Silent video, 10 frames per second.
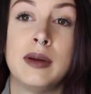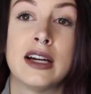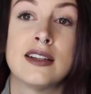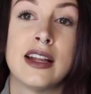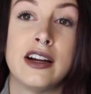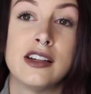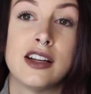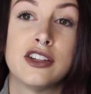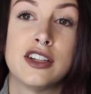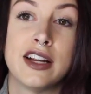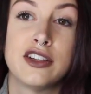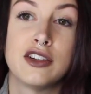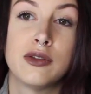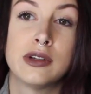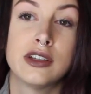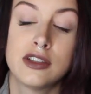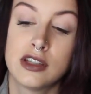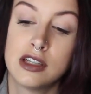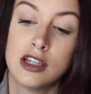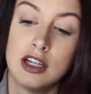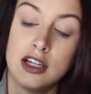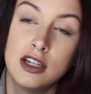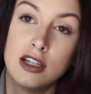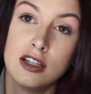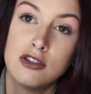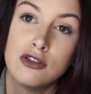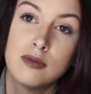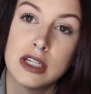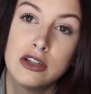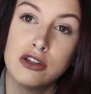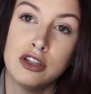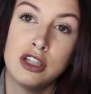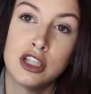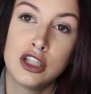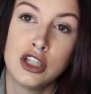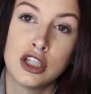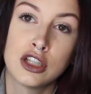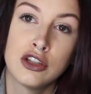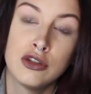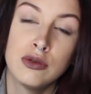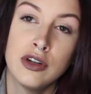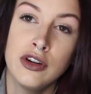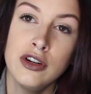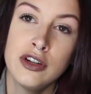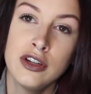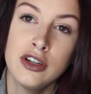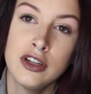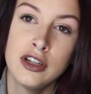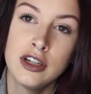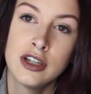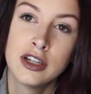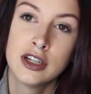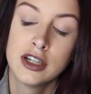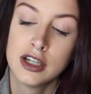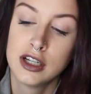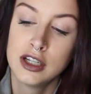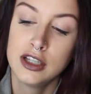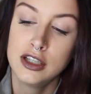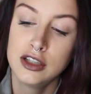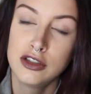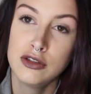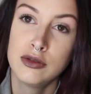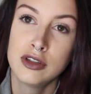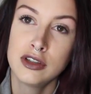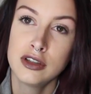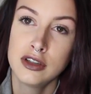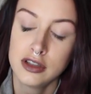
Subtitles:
because they are such attention whores. Oh my goodness, yes you are. Yes you are.